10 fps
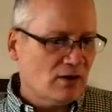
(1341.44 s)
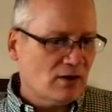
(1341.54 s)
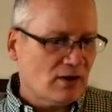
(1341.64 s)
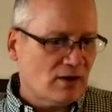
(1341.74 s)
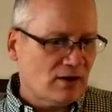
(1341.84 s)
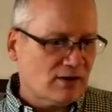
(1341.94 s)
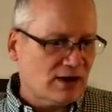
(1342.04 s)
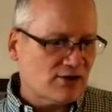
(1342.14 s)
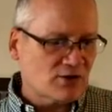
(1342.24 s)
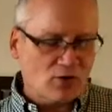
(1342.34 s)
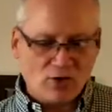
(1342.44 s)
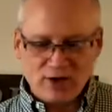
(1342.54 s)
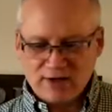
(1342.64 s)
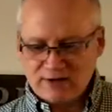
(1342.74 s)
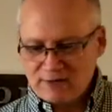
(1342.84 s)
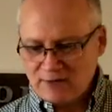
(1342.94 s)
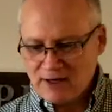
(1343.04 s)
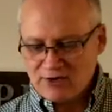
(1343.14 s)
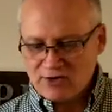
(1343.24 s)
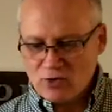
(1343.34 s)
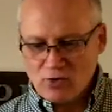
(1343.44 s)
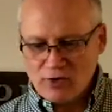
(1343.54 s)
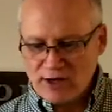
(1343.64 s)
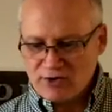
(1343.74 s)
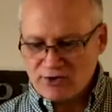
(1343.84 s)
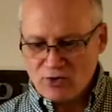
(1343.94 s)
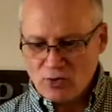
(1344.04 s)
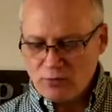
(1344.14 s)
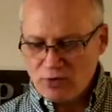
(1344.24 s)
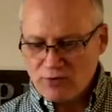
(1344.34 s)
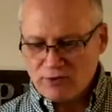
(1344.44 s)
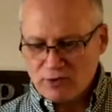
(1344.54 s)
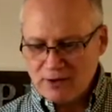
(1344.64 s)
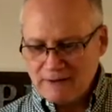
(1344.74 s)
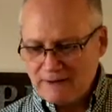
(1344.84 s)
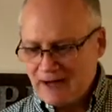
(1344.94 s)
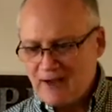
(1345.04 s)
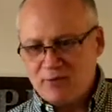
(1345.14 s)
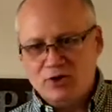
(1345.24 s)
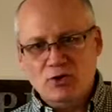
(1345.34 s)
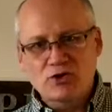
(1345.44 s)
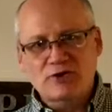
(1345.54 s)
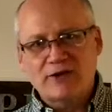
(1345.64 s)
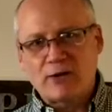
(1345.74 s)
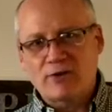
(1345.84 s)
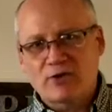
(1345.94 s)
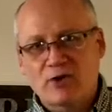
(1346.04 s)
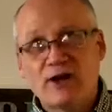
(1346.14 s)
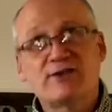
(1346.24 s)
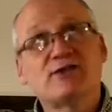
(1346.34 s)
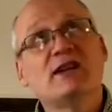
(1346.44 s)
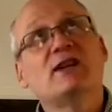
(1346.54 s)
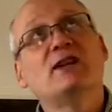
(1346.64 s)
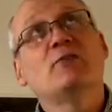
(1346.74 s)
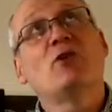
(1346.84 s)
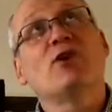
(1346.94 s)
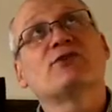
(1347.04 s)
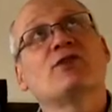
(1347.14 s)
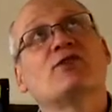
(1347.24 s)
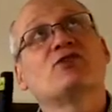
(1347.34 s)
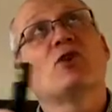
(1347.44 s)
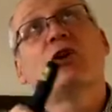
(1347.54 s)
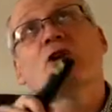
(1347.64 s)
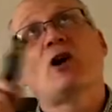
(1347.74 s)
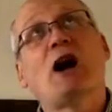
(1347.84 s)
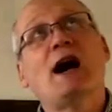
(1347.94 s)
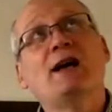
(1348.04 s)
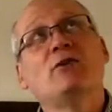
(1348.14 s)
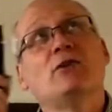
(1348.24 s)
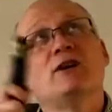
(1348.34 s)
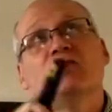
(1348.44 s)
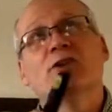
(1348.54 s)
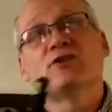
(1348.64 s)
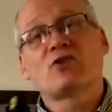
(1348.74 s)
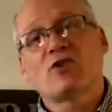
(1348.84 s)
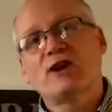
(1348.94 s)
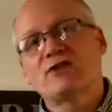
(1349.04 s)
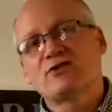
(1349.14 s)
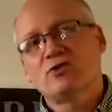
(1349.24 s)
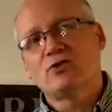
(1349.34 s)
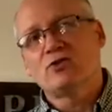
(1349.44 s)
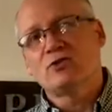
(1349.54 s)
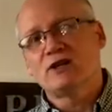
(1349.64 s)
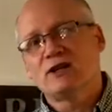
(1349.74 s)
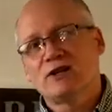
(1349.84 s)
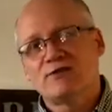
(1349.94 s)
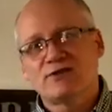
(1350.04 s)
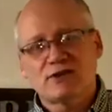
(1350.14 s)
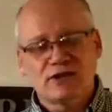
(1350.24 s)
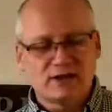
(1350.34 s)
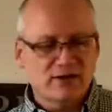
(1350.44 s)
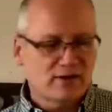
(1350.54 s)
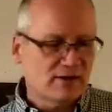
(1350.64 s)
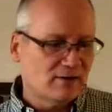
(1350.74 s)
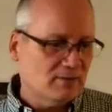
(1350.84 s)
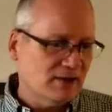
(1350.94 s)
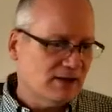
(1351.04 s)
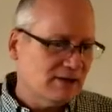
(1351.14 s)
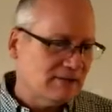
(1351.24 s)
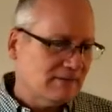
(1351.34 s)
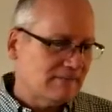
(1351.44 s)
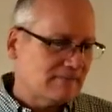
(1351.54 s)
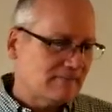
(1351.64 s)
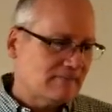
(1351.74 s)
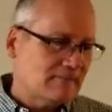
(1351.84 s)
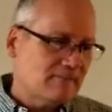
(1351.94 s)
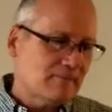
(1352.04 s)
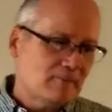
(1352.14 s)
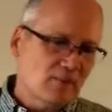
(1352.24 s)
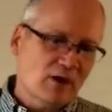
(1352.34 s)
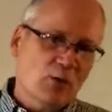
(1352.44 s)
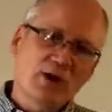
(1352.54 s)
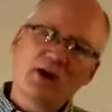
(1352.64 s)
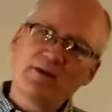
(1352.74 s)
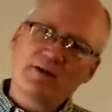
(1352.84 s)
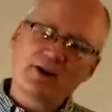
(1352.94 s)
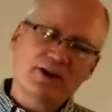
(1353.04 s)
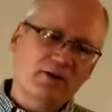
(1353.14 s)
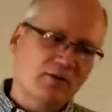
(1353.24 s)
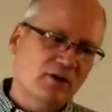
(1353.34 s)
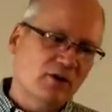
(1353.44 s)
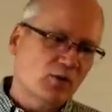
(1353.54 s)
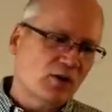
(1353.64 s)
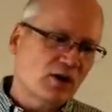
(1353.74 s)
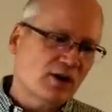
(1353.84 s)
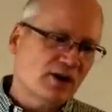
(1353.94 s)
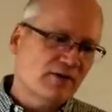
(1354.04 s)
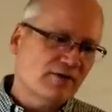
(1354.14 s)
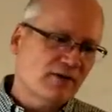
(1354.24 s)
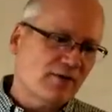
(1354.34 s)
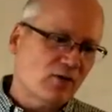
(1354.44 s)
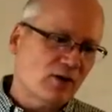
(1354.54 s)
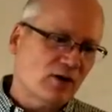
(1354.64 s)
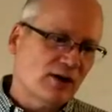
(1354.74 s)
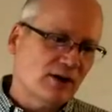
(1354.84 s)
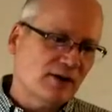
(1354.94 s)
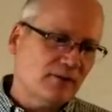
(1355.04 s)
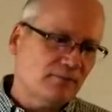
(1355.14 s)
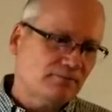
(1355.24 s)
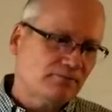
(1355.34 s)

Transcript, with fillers: Uh, that is so Christ. That is so. That is so beautiful. I've been crucified with Christ. See, Paul says it's no longer I who live, but it's Christ who lives in me. We live for him. We're to live for him.